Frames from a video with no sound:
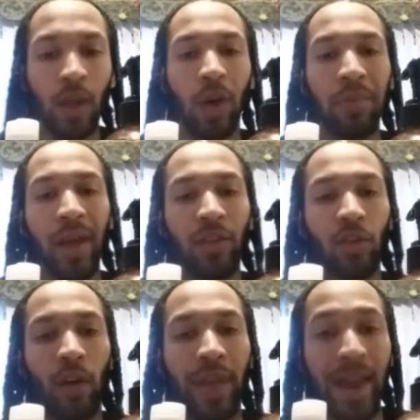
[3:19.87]
So I'm not
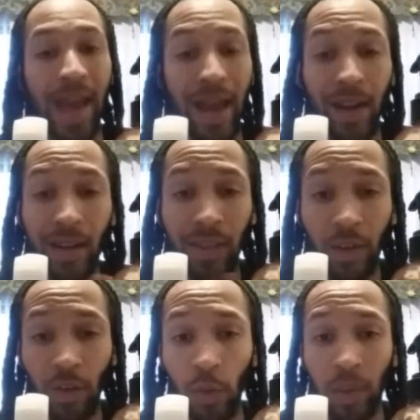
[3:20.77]
sure if that had
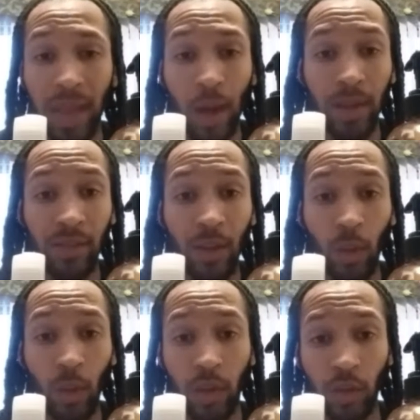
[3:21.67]
anything to do with how easy
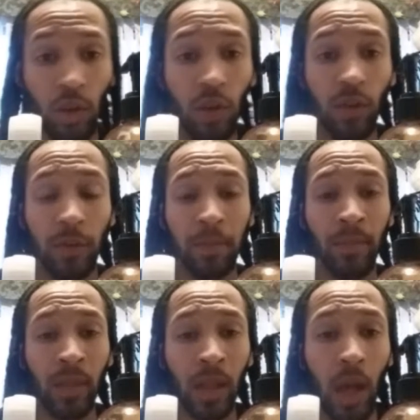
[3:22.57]
it was to use,
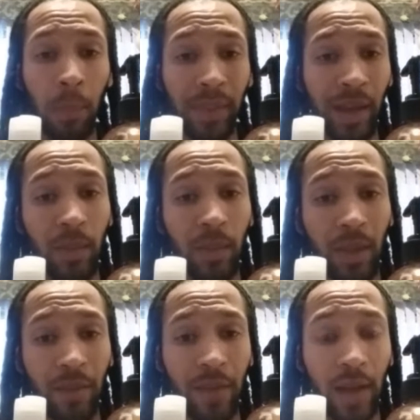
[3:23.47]
but that could
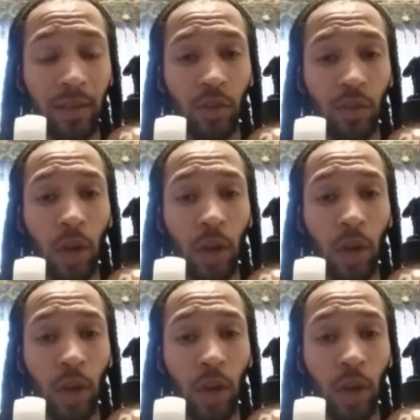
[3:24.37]
be a factor.